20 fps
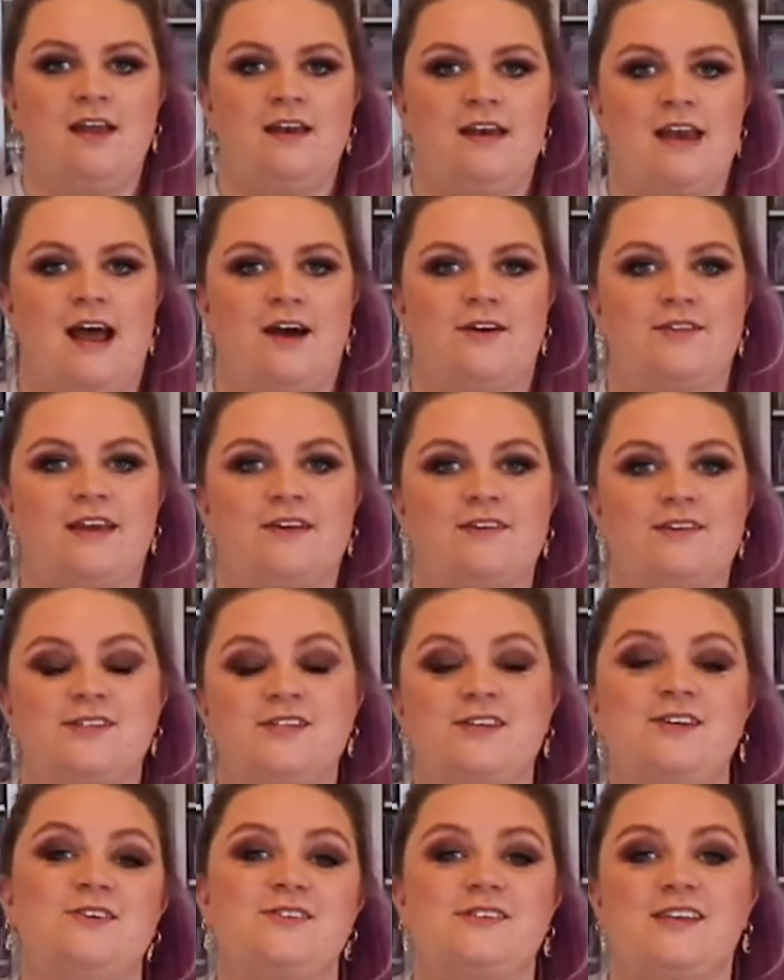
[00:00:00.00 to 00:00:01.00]
Now there are
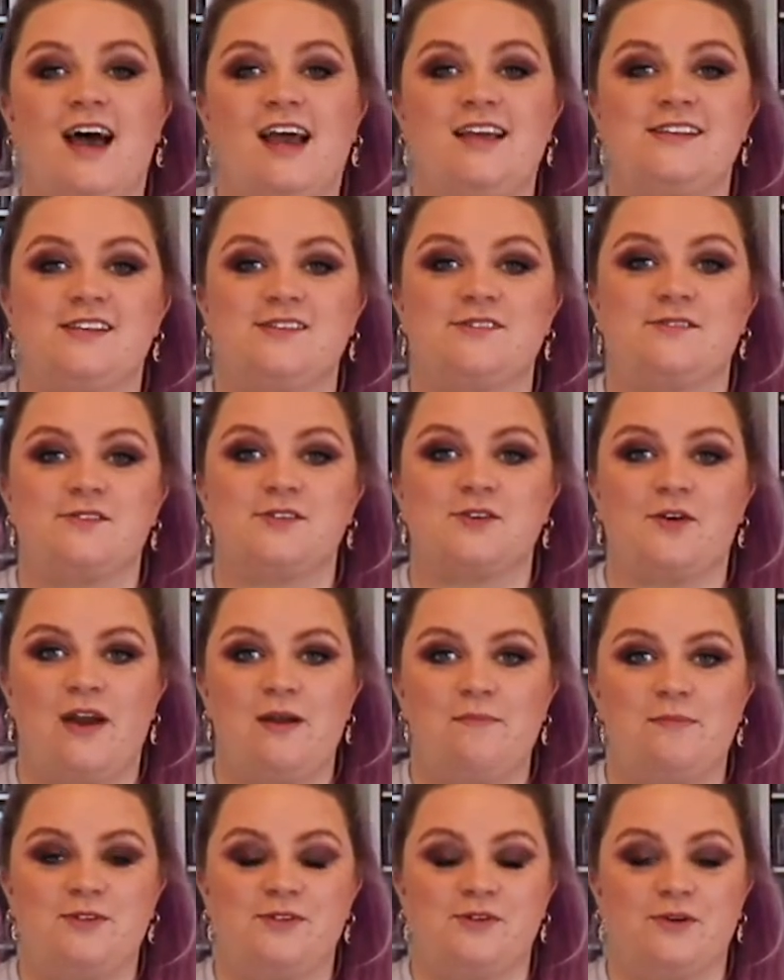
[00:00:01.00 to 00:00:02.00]
two sizes of
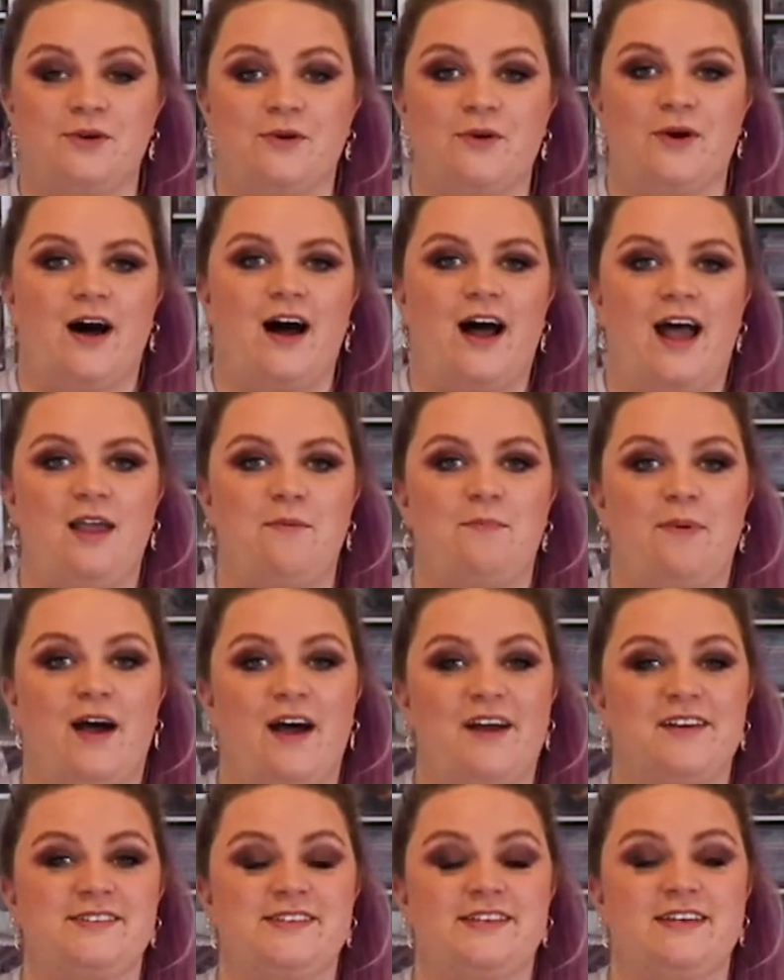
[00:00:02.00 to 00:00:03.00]
scraper tool. I
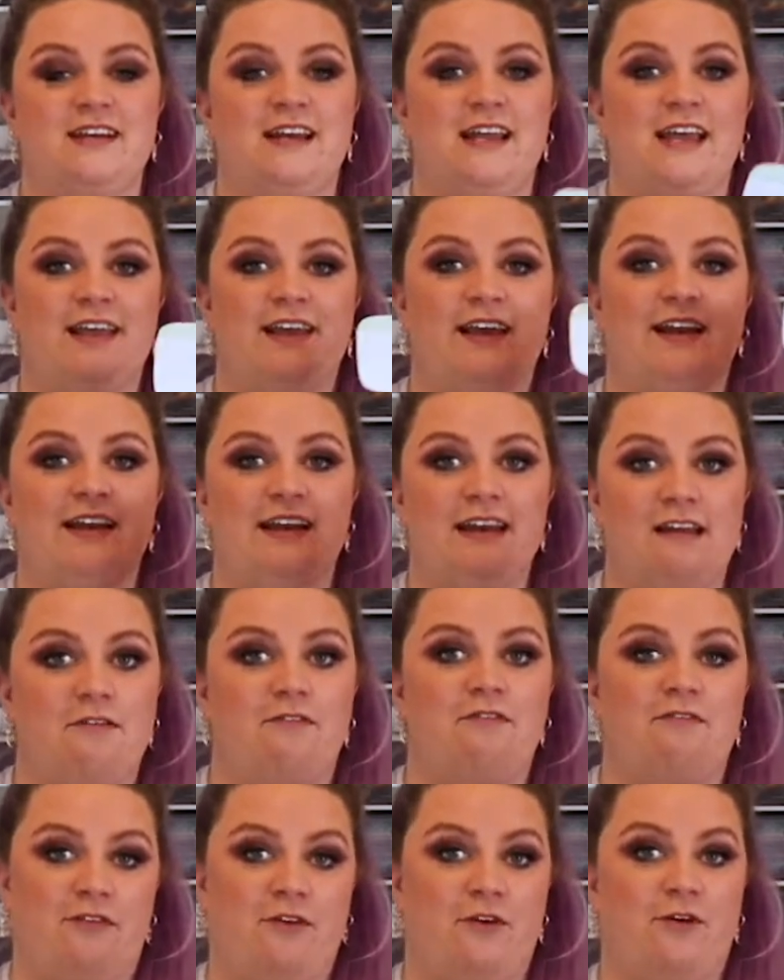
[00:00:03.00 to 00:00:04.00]
personally
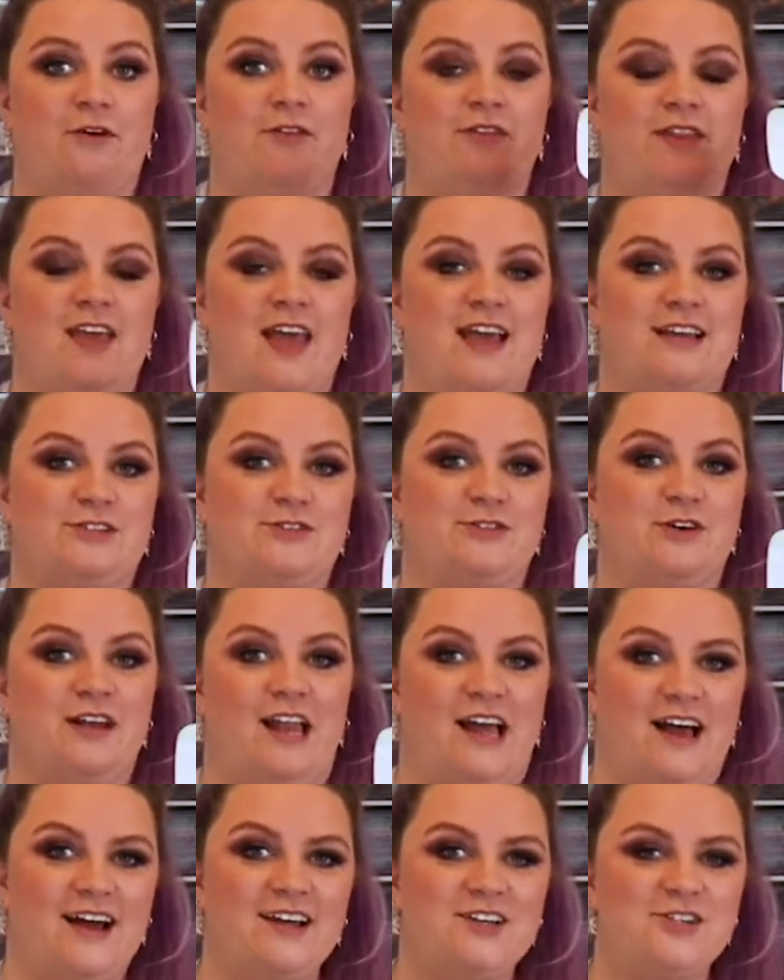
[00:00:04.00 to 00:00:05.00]
live for the extra
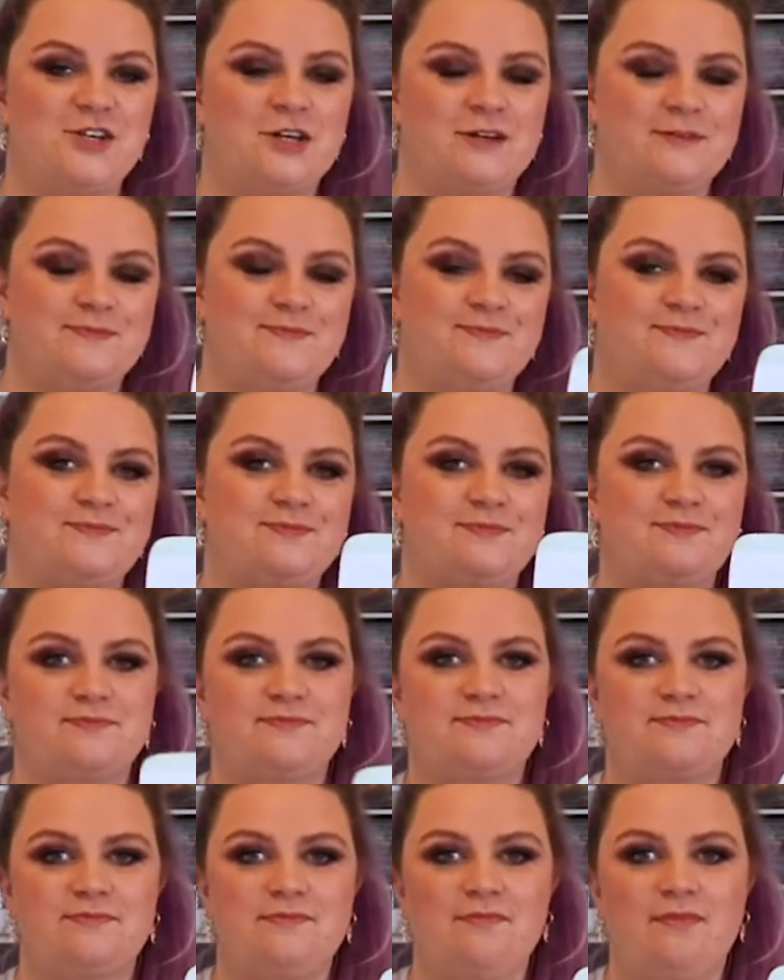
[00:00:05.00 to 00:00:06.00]
large,
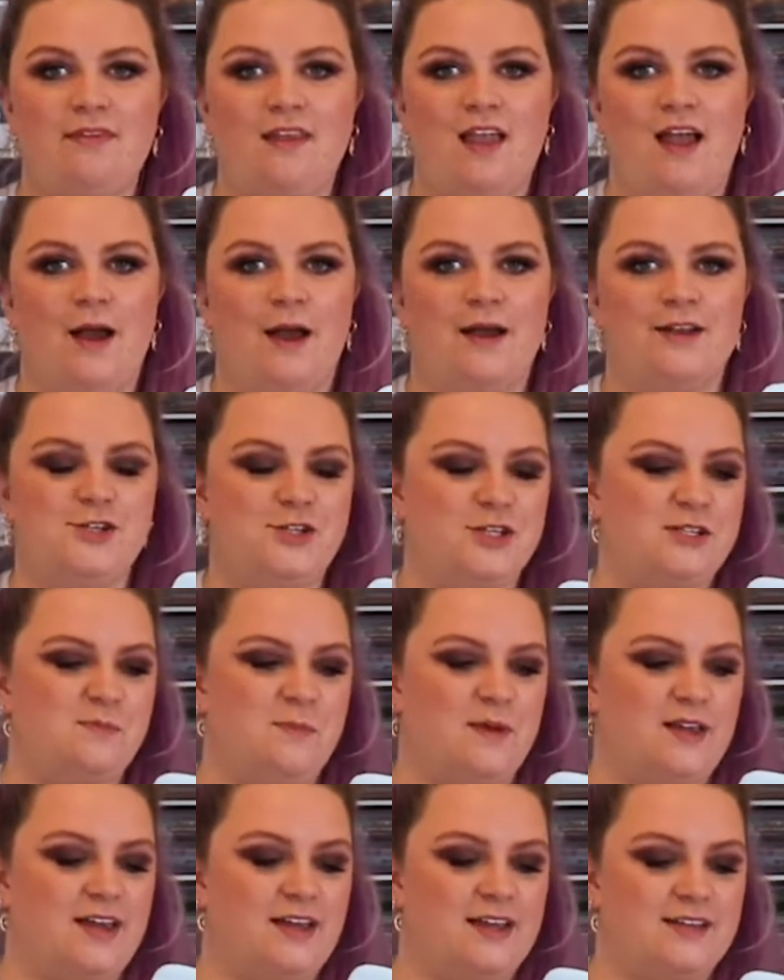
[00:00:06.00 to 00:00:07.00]
just
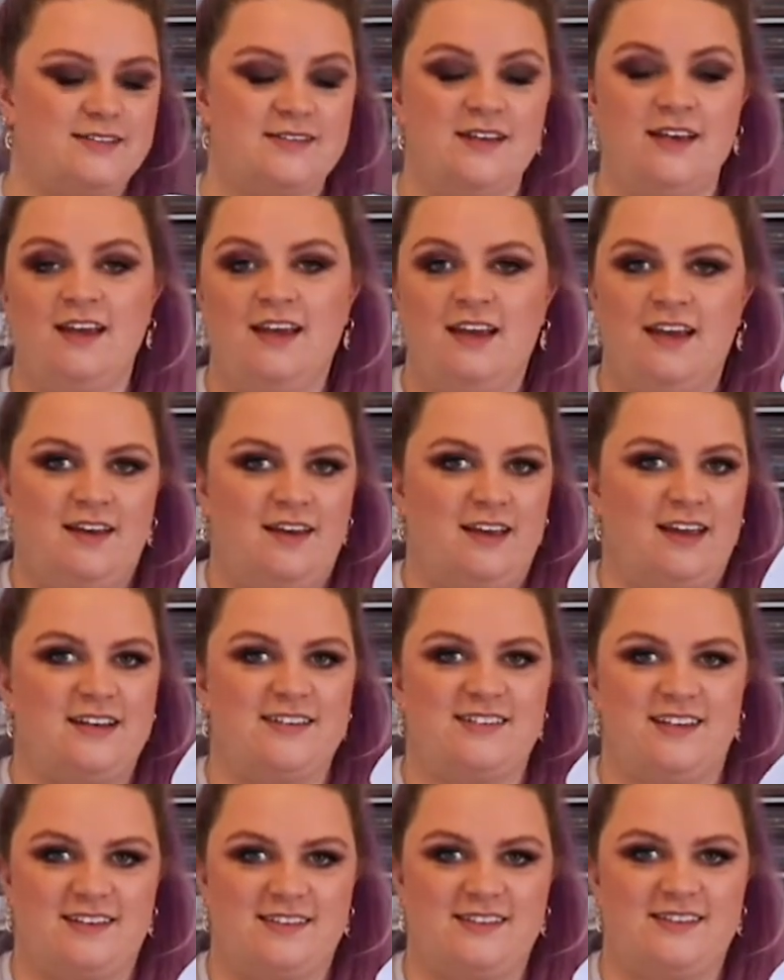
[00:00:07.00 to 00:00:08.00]
because
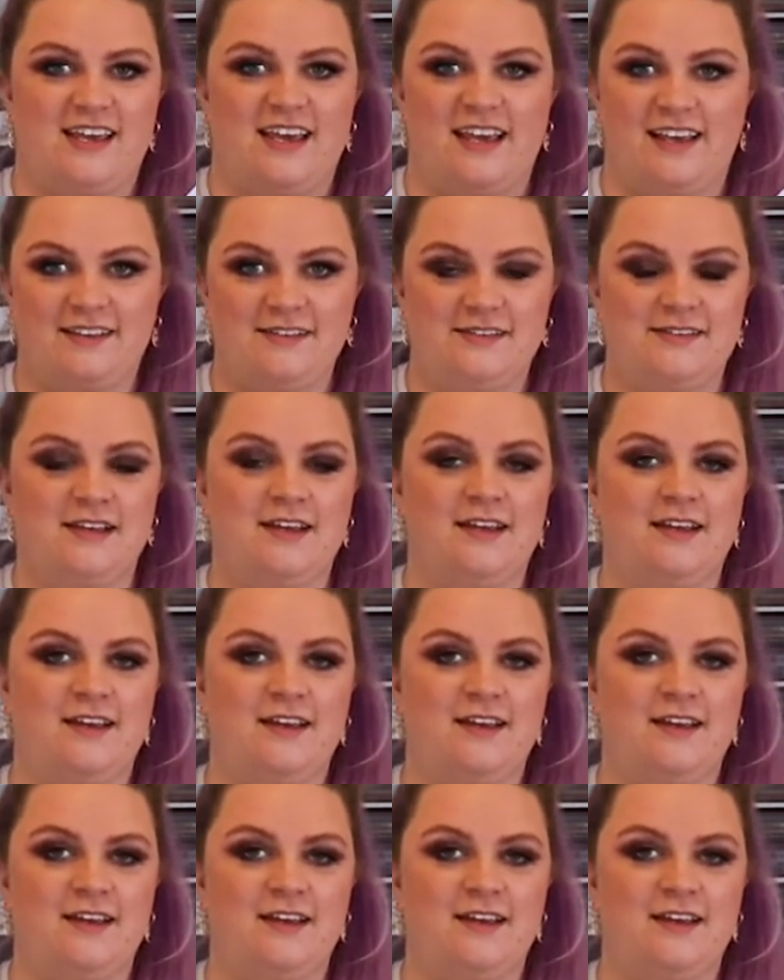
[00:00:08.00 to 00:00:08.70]
it does things